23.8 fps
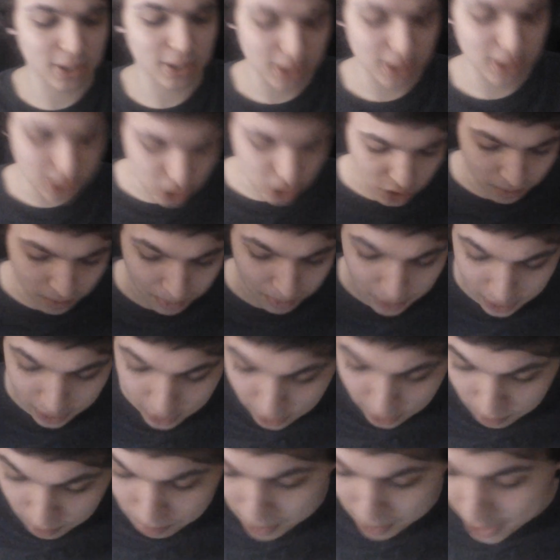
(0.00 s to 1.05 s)
condition, but
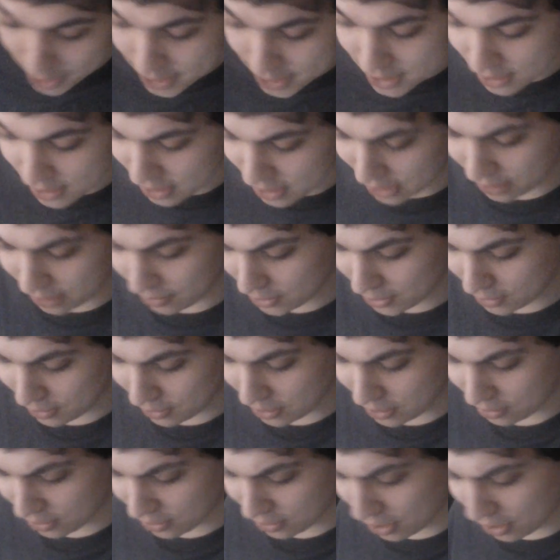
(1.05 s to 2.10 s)
compared to the
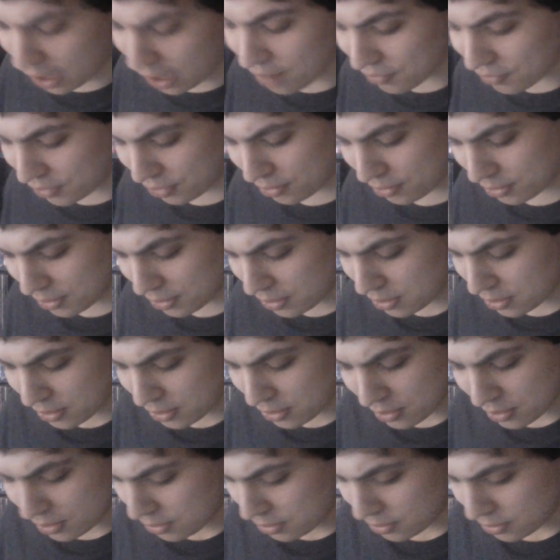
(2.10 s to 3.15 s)
cover,
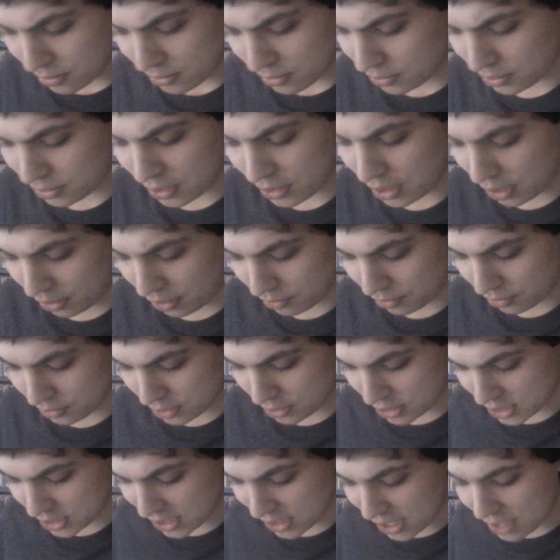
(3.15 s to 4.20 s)
you know, the
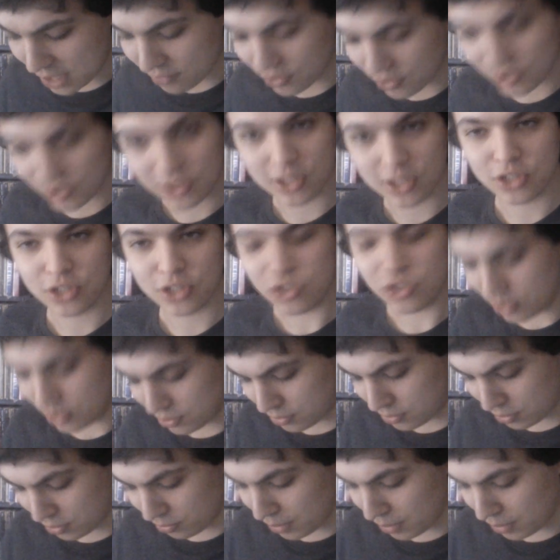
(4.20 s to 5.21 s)
sleeve condition, the